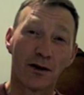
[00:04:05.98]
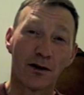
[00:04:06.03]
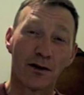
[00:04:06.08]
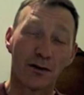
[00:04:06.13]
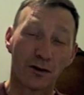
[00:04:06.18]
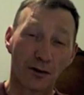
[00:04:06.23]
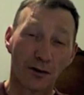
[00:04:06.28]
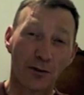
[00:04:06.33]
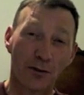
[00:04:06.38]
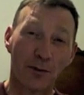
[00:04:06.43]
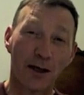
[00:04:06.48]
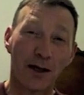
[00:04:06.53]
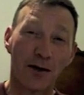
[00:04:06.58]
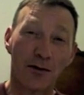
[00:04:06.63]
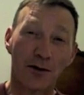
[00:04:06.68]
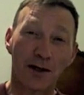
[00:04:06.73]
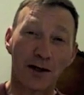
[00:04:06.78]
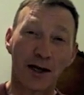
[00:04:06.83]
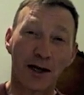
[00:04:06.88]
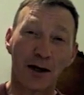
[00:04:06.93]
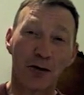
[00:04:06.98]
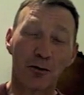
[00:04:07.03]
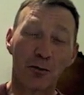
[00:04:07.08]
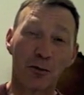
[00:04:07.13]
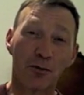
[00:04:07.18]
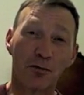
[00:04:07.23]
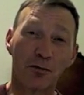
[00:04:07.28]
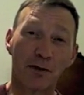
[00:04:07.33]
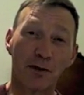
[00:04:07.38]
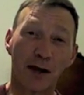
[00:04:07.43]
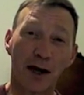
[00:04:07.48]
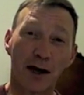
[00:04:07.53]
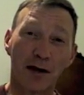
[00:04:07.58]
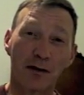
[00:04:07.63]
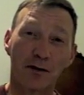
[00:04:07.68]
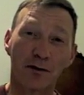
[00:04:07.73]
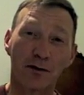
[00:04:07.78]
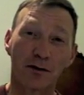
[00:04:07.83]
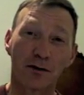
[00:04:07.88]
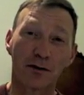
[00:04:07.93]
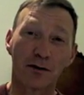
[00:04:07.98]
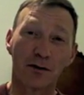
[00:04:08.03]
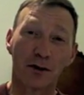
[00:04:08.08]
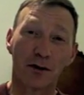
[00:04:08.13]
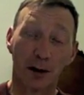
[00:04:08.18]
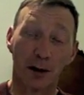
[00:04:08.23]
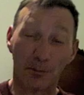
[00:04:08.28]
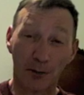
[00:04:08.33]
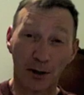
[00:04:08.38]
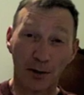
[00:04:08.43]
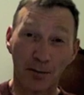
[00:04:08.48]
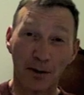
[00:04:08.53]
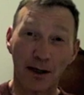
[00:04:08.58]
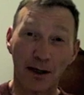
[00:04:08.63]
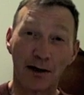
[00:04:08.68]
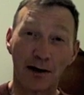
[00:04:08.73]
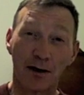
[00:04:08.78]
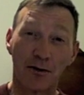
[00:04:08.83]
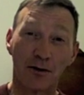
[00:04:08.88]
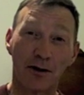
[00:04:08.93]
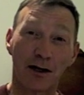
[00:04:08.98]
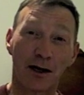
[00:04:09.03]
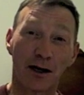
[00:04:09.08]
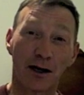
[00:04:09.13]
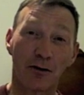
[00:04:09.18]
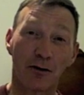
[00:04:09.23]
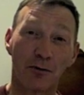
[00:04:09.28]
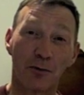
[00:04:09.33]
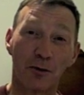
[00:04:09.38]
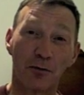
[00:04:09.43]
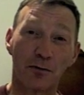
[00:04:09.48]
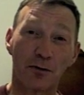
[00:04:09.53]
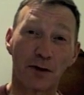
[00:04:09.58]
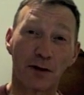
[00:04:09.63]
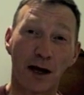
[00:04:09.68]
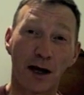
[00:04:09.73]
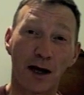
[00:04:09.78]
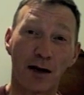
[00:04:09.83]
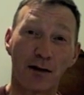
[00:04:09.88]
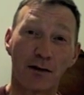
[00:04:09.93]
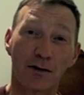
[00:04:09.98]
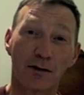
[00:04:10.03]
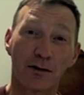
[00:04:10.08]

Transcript: You're going to be held accountable for that. I'm going to be held accountable for that.